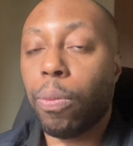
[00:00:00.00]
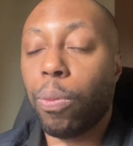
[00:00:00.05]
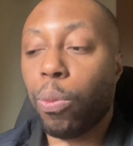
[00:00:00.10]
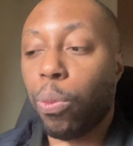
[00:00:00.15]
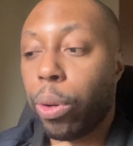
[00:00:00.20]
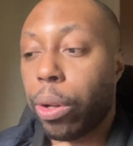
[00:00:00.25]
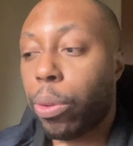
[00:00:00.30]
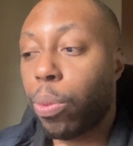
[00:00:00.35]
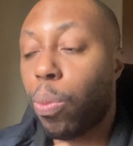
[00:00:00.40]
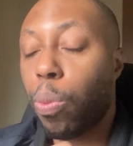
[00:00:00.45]

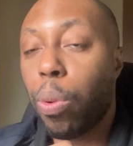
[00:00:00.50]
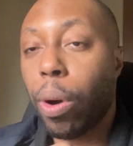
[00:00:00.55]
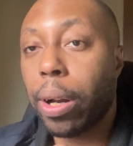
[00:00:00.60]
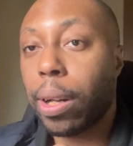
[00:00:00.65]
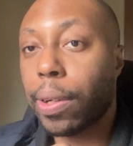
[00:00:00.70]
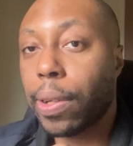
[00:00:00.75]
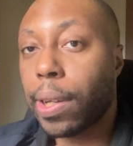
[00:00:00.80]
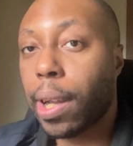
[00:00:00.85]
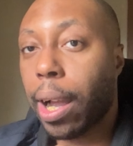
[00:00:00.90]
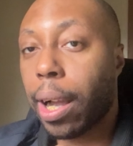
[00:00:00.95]
with what
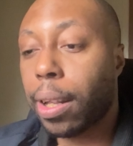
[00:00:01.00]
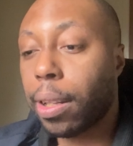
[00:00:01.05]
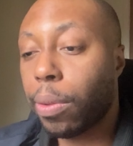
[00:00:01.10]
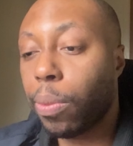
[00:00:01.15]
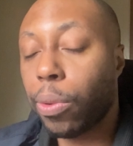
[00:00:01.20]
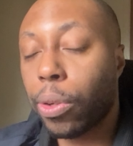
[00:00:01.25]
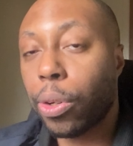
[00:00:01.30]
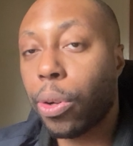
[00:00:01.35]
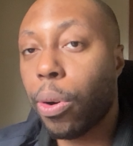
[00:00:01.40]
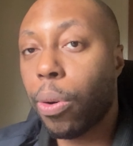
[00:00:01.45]
exactly
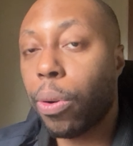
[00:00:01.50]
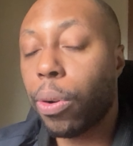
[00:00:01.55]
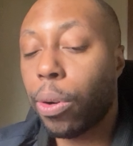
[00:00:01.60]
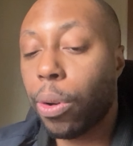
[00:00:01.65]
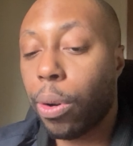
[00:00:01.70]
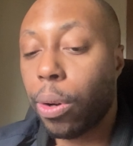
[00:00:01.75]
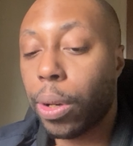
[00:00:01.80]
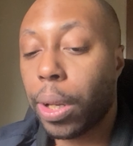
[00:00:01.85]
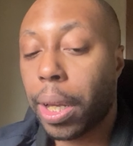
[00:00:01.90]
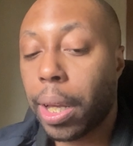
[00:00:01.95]
was going
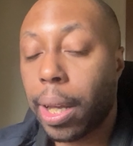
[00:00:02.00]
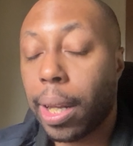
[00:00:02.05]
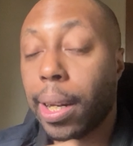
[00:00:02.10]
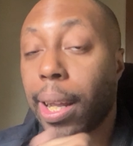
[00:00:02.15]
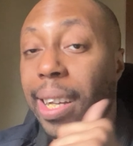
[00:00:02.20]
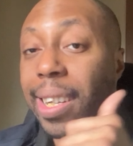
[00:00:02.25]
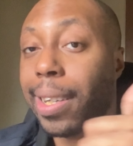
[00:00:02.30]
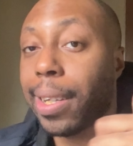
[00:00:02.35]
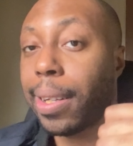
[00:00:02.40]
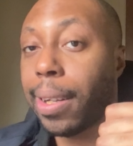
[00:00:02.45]
on here, and
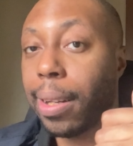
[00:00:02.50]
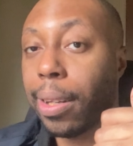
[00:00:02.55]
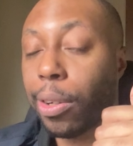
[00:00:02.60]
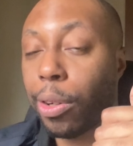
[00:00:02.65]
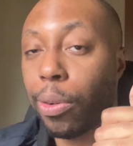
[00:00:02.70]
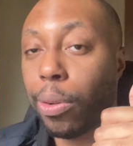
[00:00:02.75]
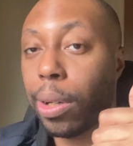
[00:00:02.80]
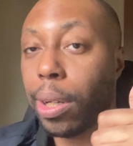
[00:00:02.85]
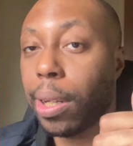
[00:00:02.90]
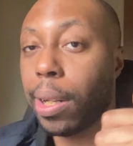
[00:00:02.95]
they still
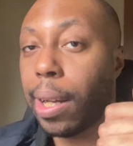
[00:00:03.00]
agreed.